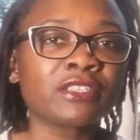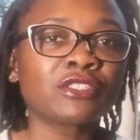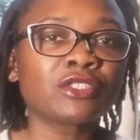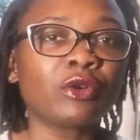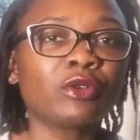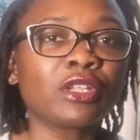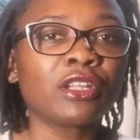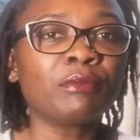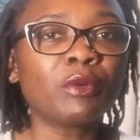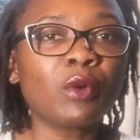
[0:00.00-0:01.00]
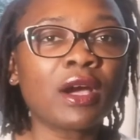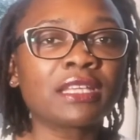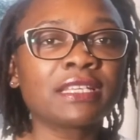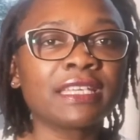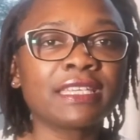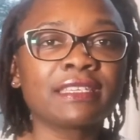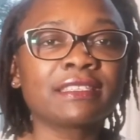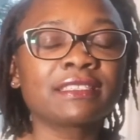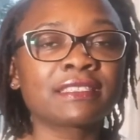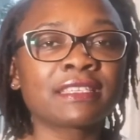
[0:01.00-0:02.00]
So the number 1
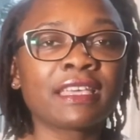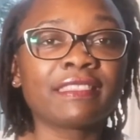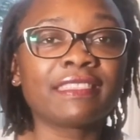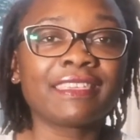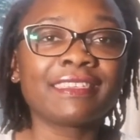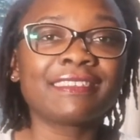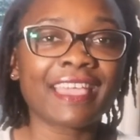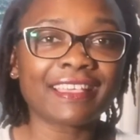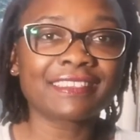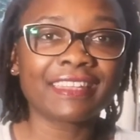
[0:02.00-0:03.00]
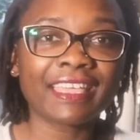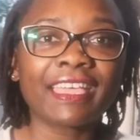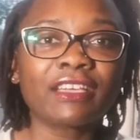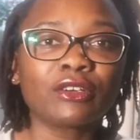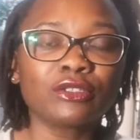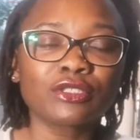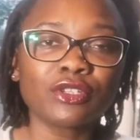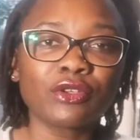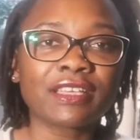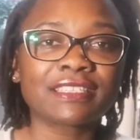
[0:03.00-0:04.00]
is the gas and air, also
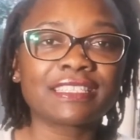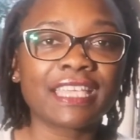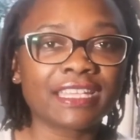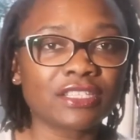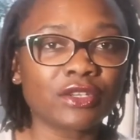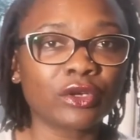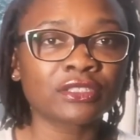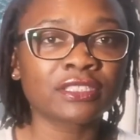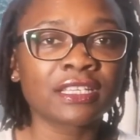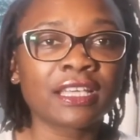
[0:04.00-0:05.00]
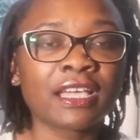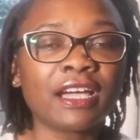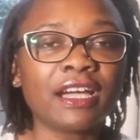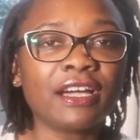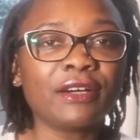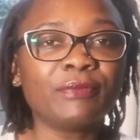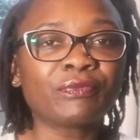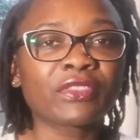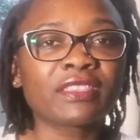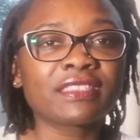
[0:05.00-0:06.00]
known as the Entonox.
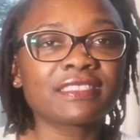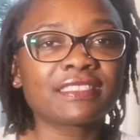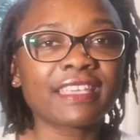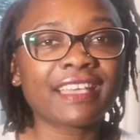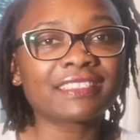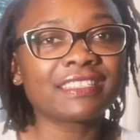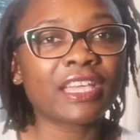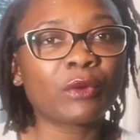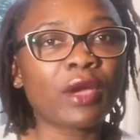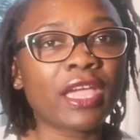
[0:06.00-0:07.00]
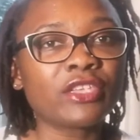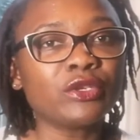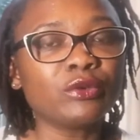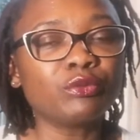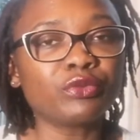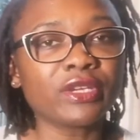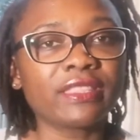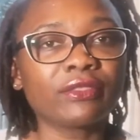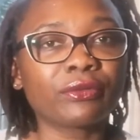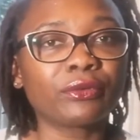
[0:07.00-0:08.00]
This is the gas and air where you will breathe
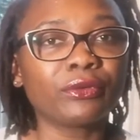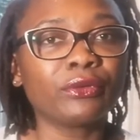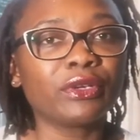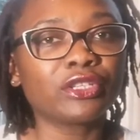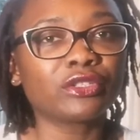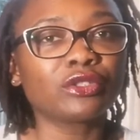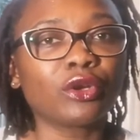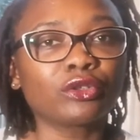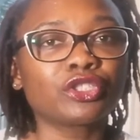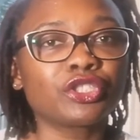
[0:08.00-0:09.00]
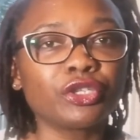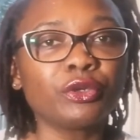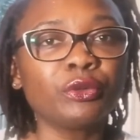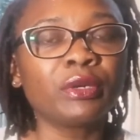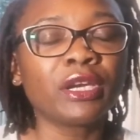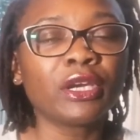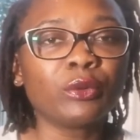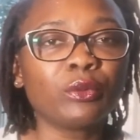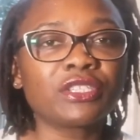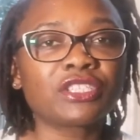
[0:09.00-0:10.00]
in through a long tube
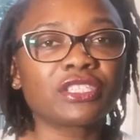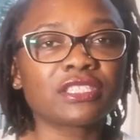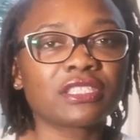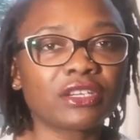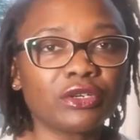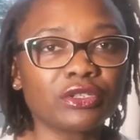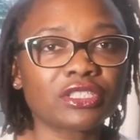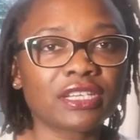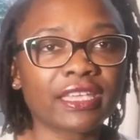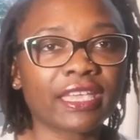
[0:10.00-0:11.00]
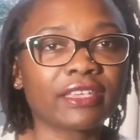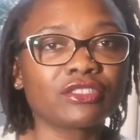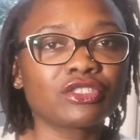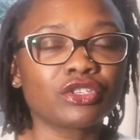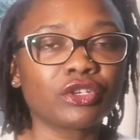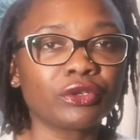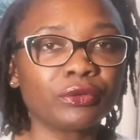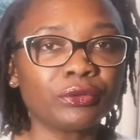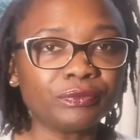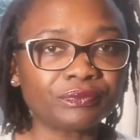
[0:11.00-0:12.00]
which is hooked against
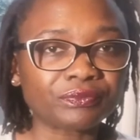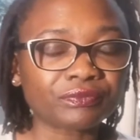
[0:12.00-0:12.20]
to